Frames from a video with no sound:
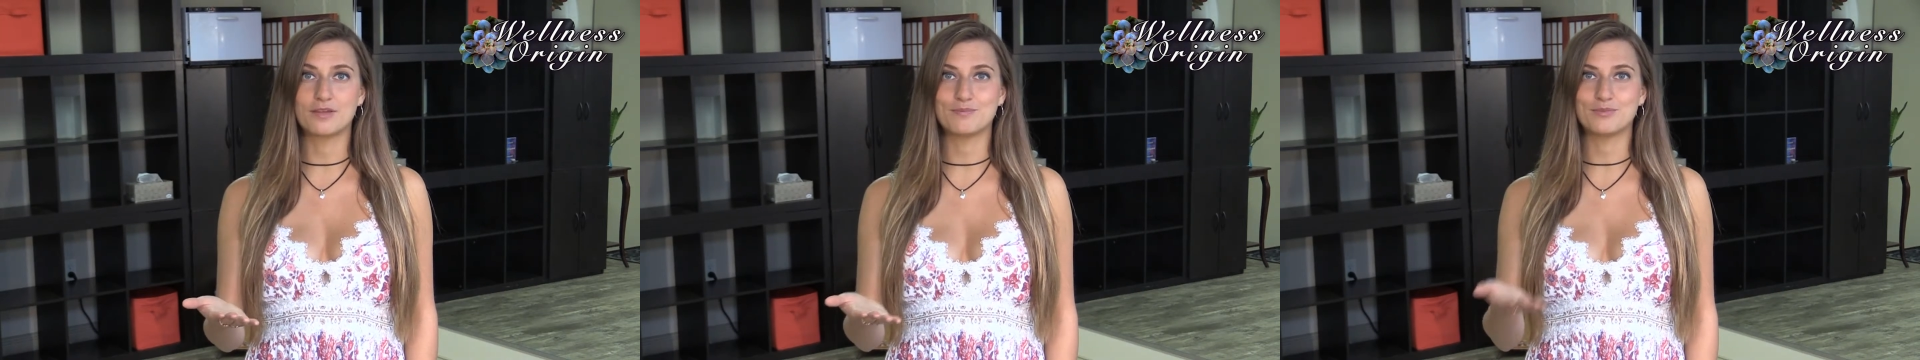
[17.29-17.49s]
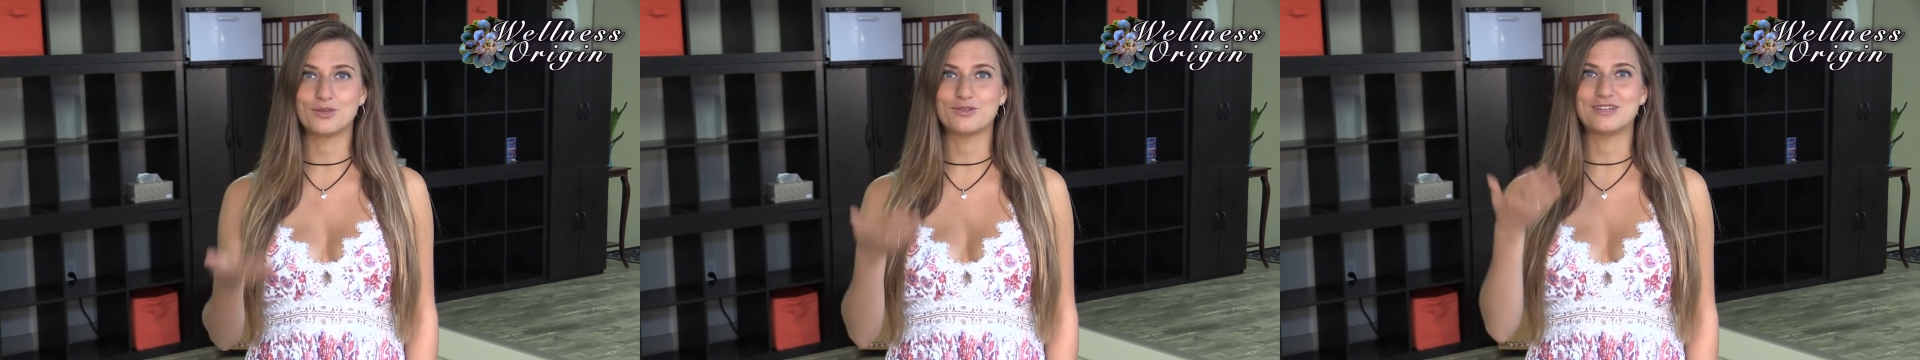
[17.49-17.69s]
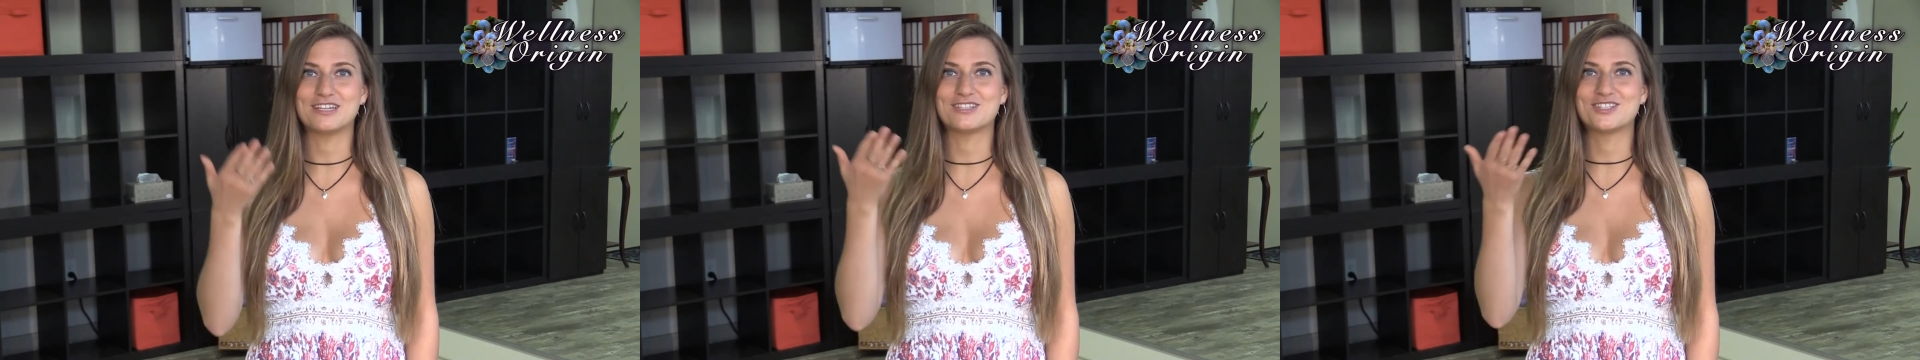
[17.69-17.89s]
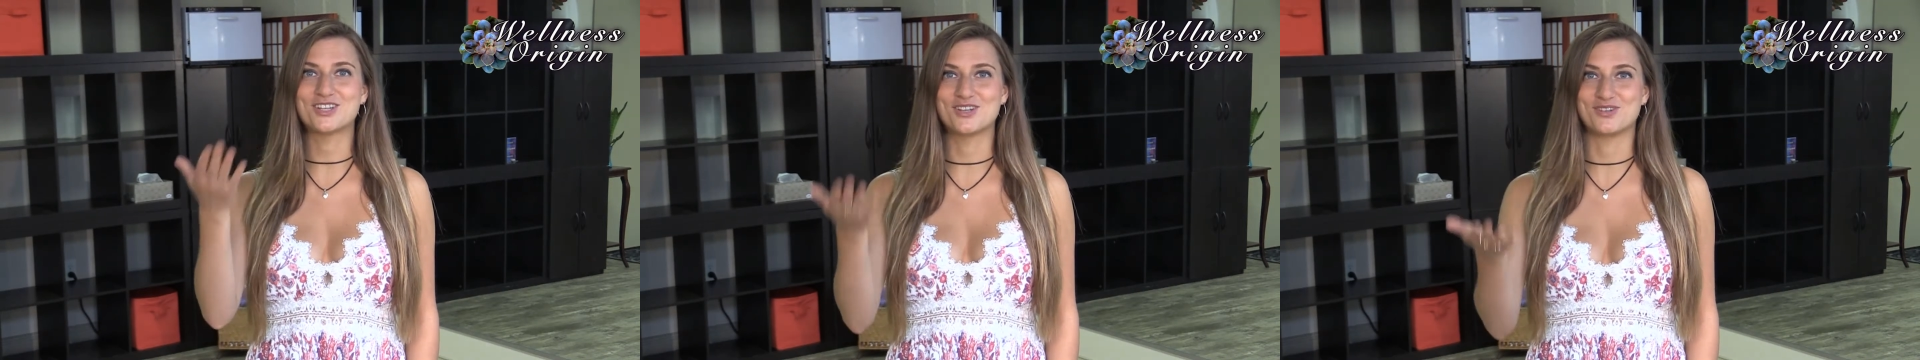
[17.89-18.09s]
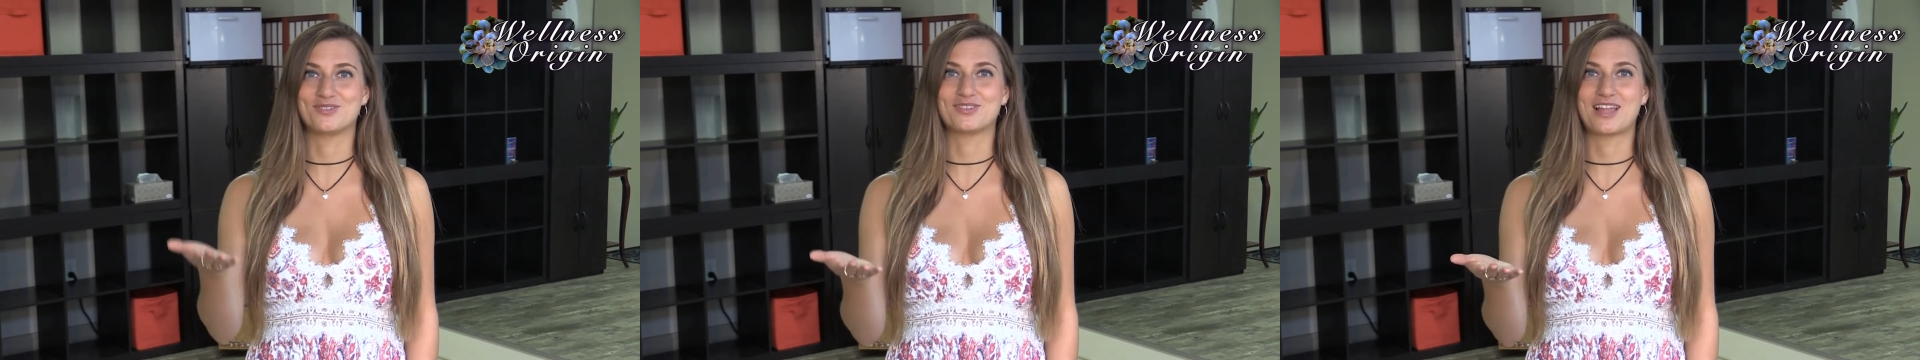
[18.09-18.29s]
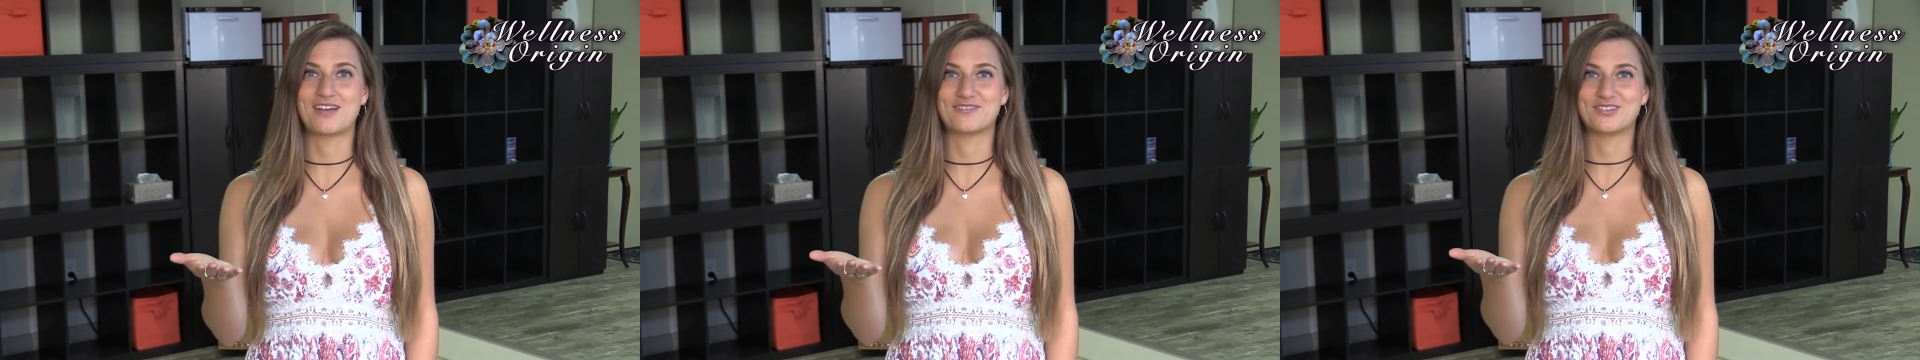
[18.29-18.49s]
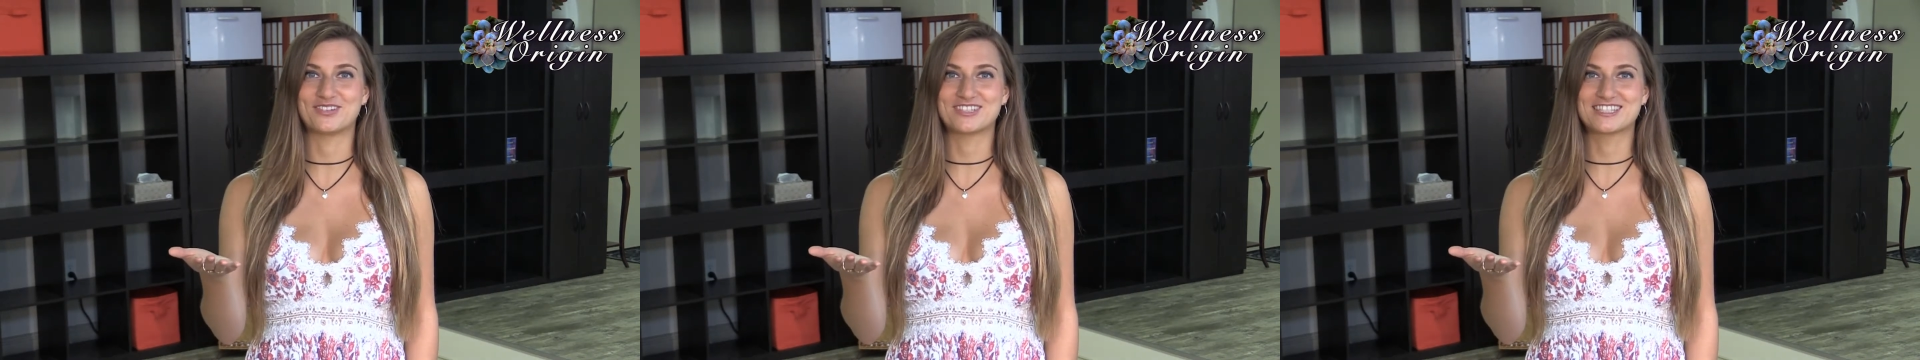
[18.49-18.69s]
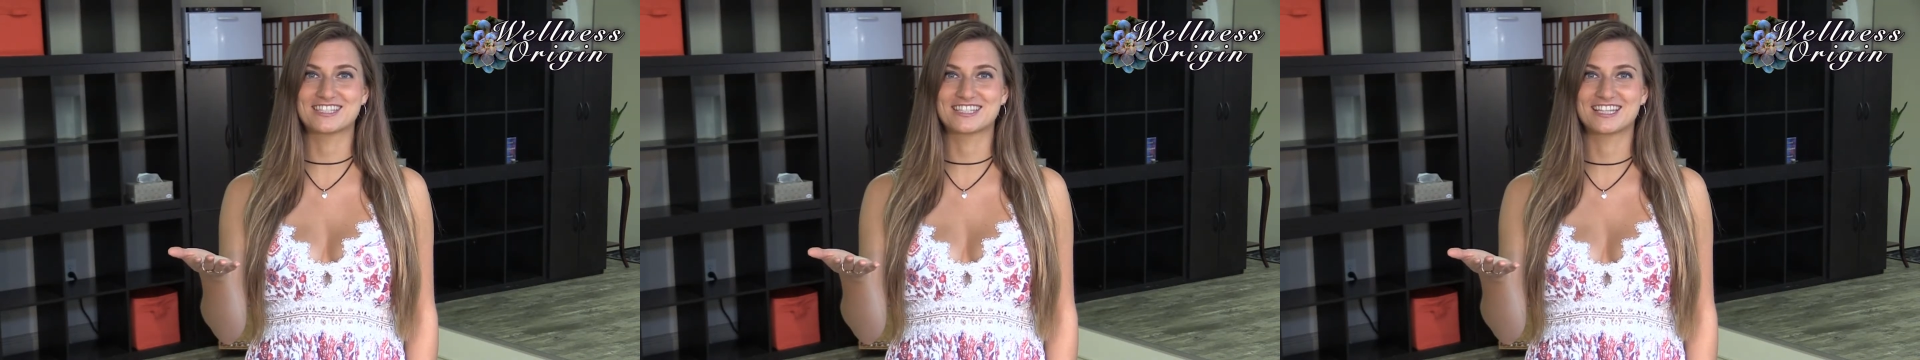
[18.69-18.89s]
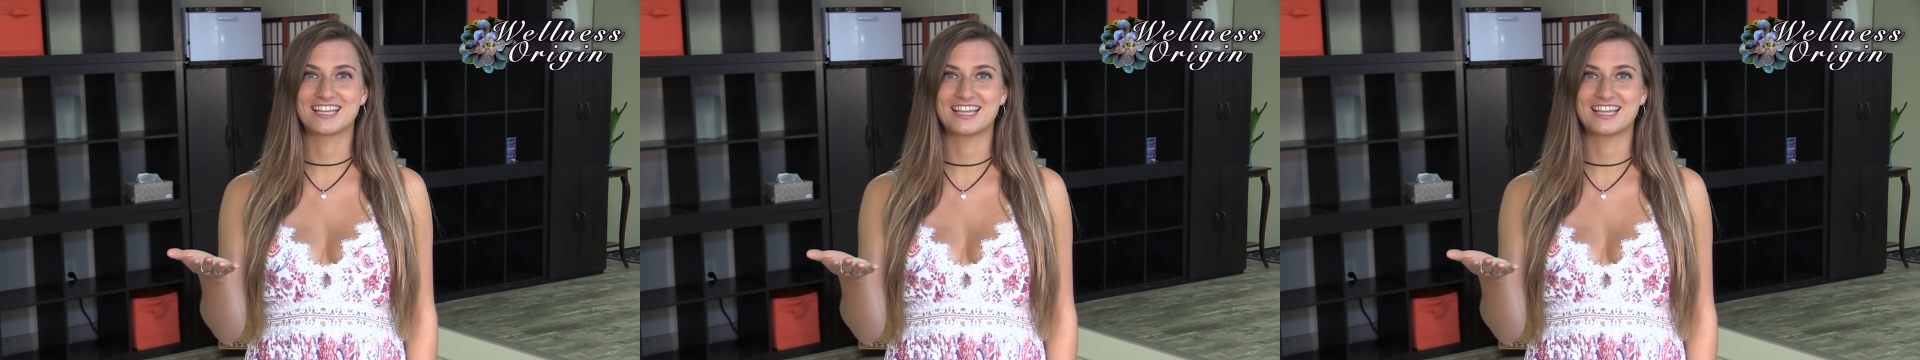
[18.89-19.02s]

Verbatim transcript: and beauty to new levels.